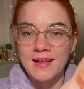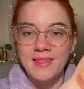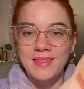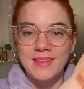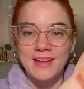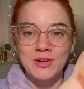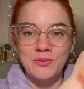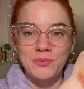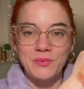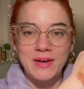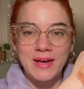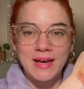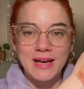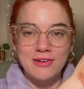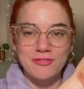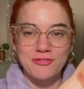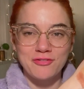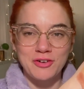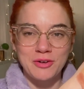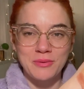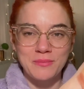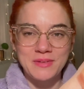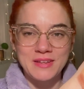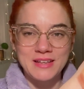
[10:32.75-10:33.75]
Then we have
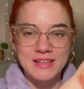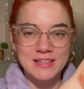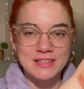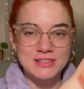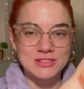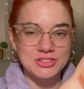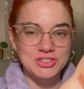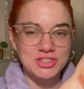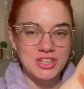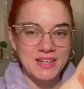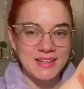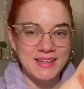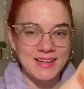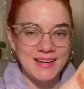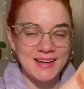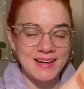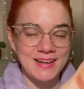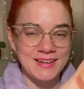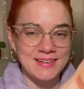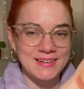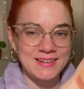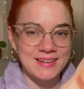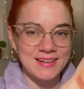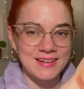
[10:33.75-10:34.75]
from the Jackie
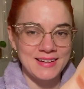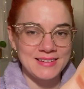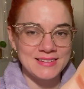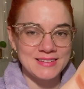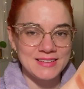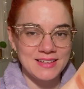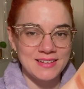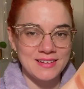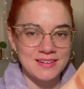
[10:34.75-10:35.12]
Aine and